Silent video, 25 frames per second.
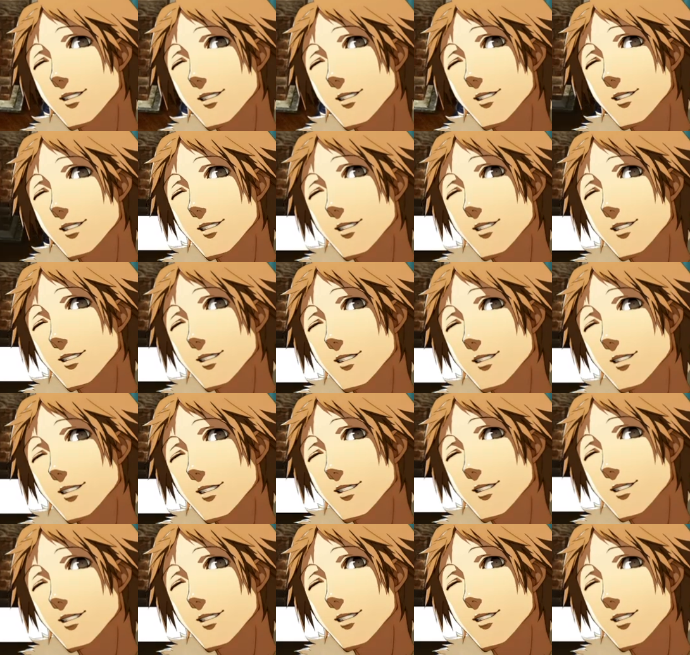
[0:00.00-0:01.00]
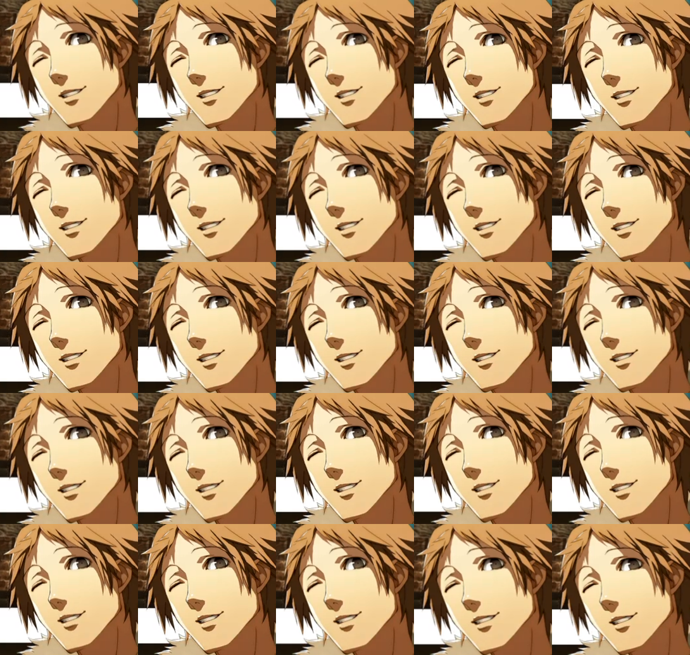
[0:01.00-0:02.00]

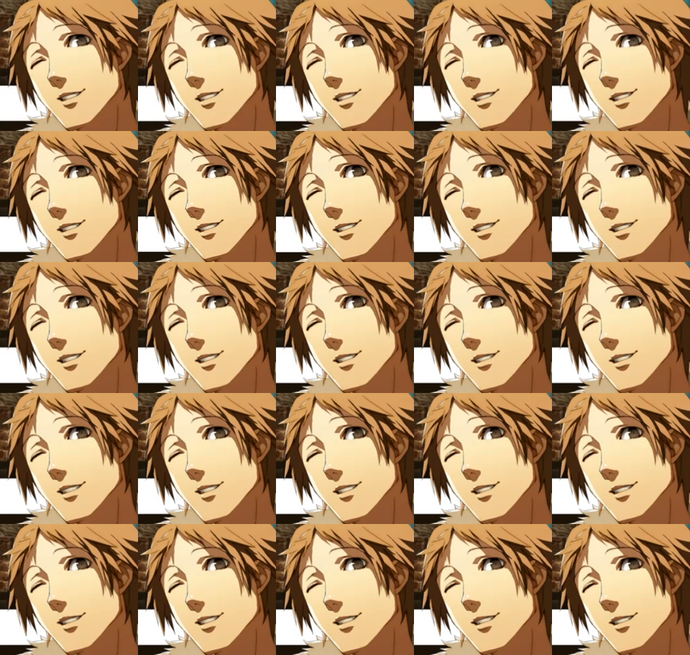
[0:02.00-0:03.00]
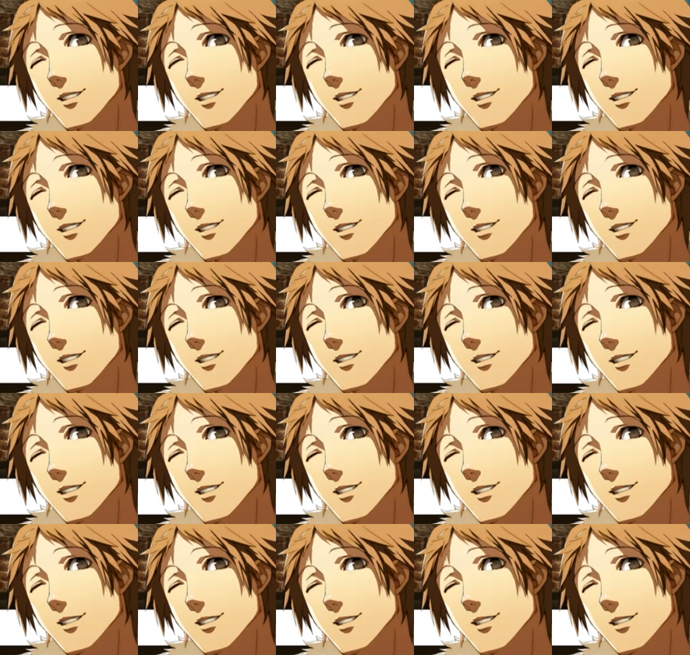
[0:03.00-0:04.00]

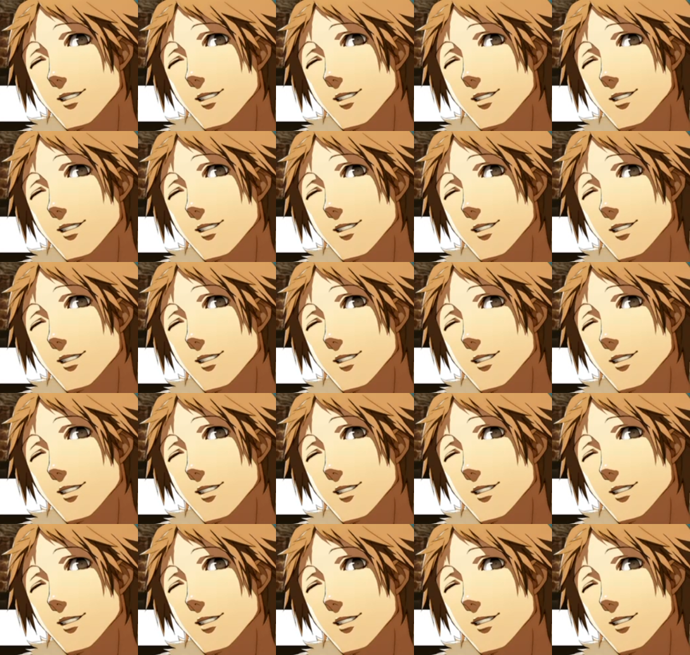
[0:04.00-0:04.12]
Nothing is said.